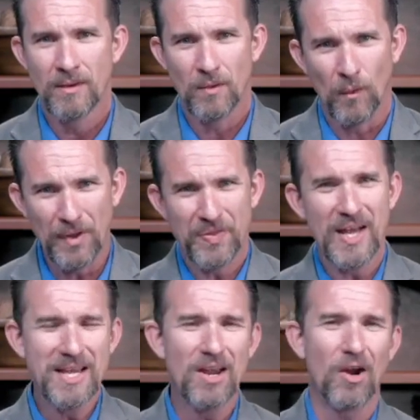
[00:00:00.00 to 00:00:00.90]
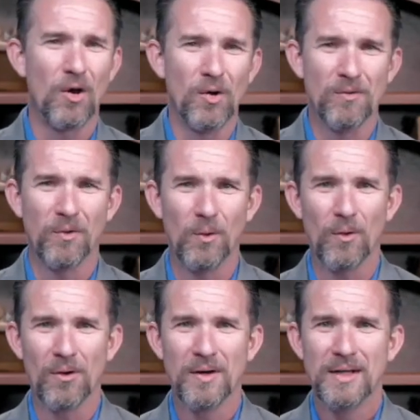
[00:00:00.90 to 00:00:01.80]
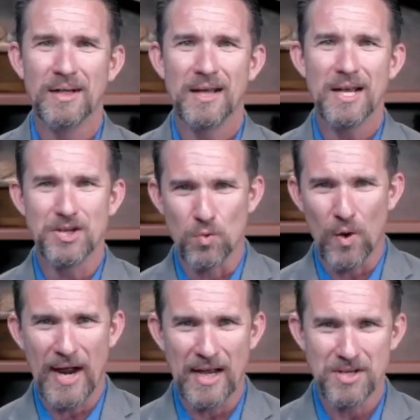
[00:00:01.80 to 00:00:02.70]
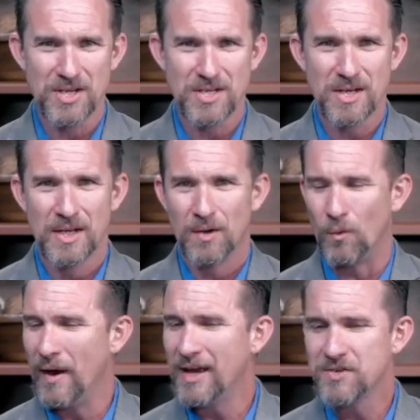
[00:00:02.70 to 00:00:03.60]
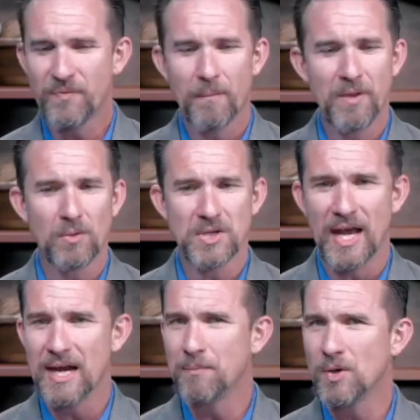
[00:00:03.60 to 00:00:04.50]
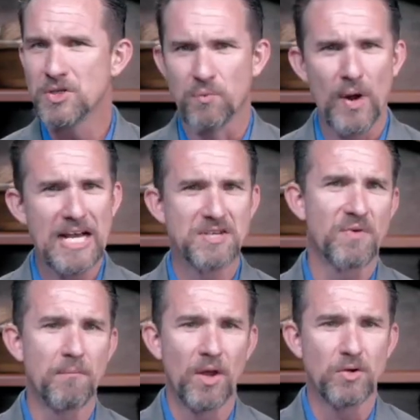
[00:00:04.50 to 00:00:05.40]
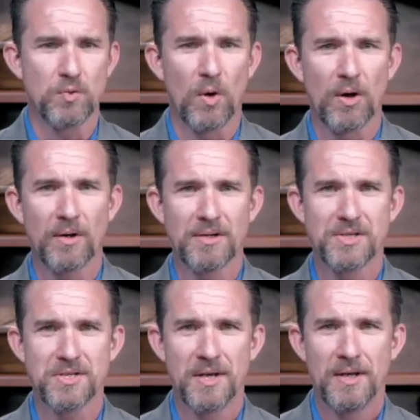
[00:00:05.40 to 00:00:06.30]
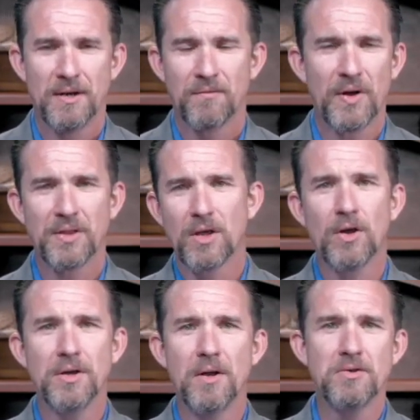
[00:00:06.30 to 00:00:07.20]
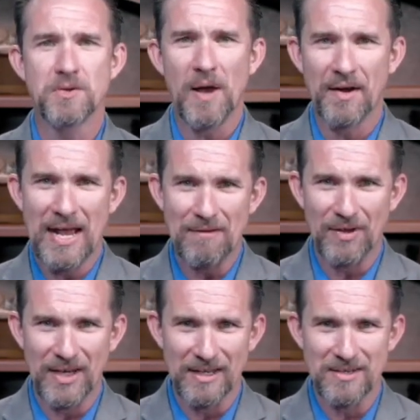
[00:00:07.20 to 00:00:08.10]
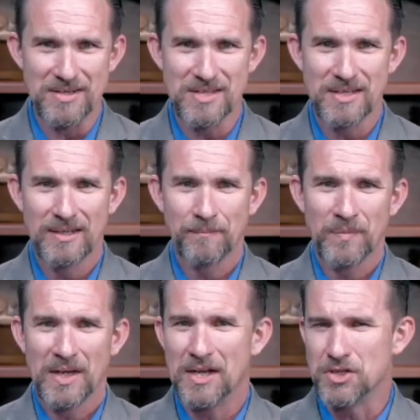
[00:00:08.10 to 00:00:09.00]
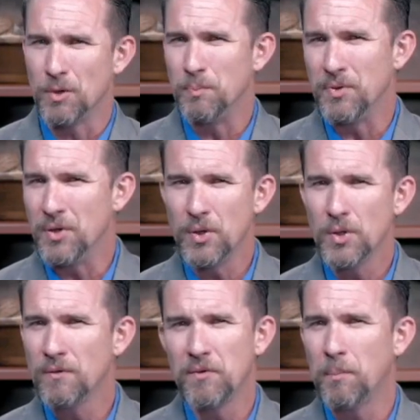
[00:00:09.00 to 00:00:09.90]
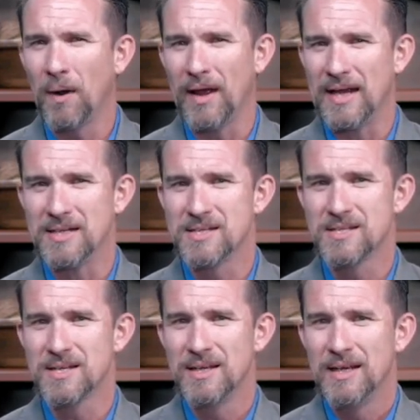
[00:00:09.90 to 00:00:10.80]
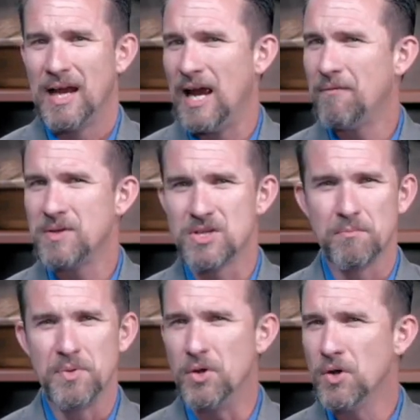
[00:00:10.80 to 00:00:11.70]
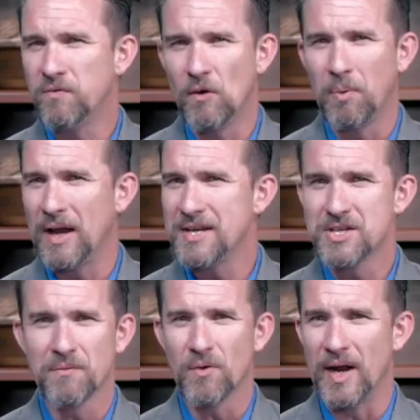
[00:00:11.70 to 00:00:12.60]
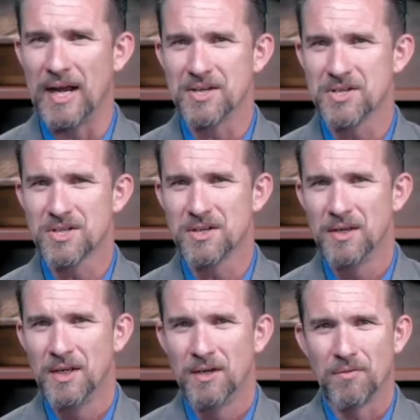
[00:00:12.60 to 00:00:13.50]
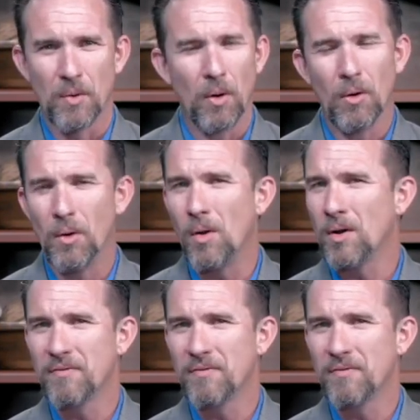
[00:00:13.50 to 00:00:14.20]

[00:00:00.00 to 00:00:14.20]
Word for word: One thing you long for is rest. Rest from those labors, rest from those works. Friend, the good news about heaven is it's a beautiful place. Heaven's a beautiful place of rest for all